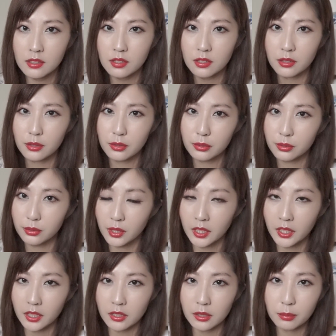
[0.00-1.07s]
so
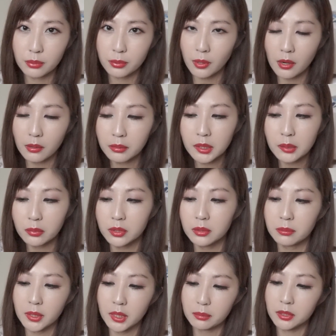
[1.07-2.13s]
you probably
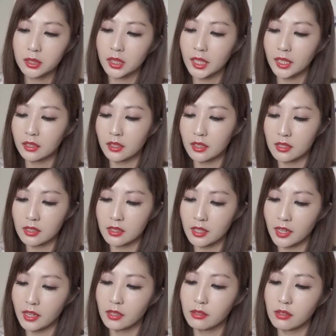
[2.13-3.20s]
wouldn't be able to get this
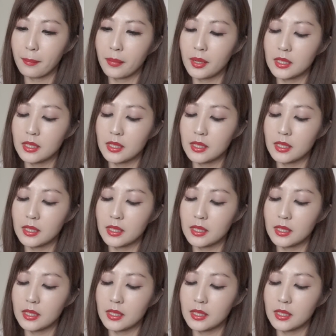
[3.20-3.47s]
now.